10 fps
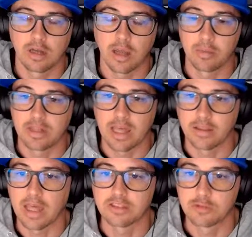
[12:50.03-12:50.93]
I mean,
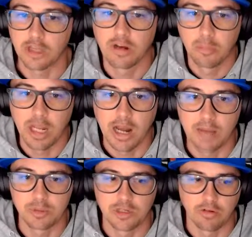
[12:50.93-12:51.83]
that's going to be an
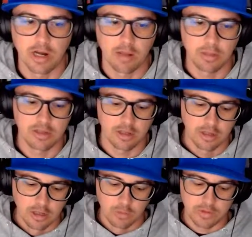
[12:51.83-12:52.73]
option, right? I mean,
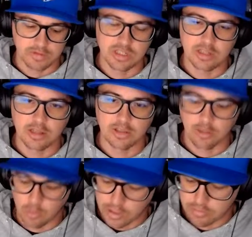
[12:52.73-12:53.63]
we've seen
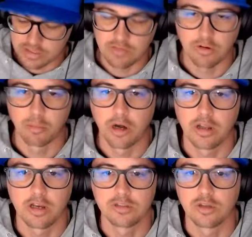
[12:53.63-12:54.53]
that the wide receiver
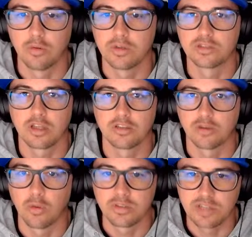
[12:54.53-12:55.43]
market it's always
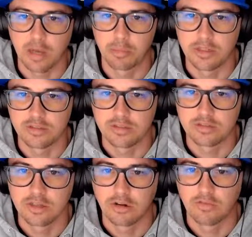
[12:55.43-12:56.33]
got
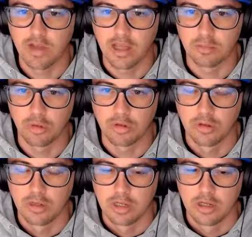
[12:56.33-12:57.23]
pieces that are available.
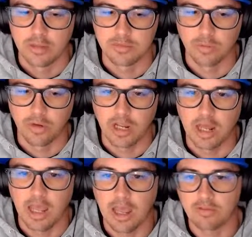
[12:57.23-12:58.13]
So we're
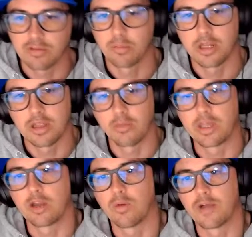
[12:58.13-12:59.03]
going to have somebody that we
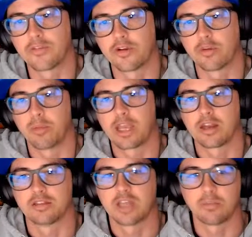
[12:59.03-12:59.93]
can go out there and make
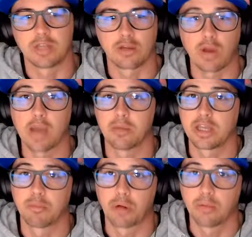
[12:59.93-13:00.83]
an attempt at
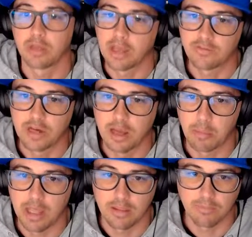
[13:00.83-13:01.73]
grabbing, and probably have to
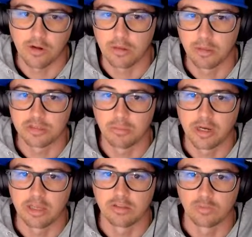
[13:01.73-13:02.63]
not pay them very much
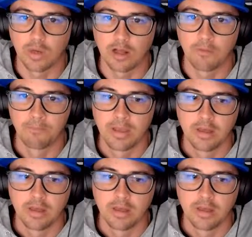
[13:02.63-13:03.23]
money as well,